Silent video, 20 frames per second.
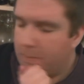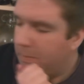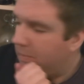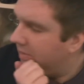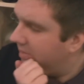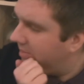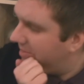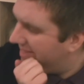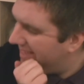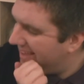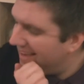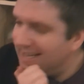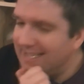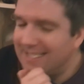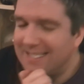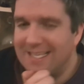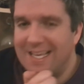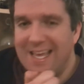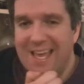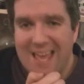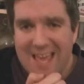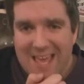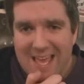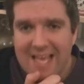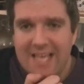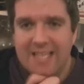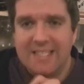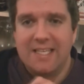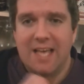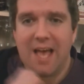But this
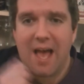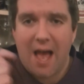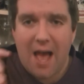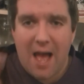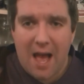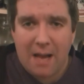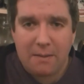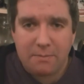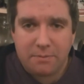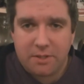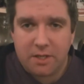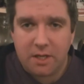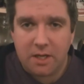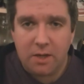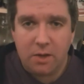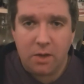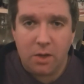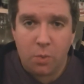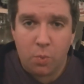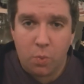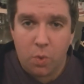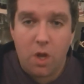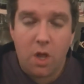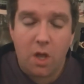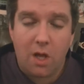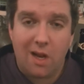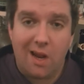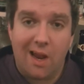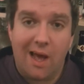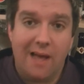is absolutely
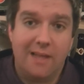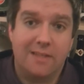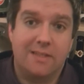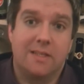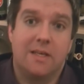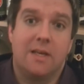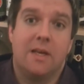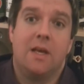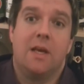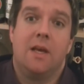world class.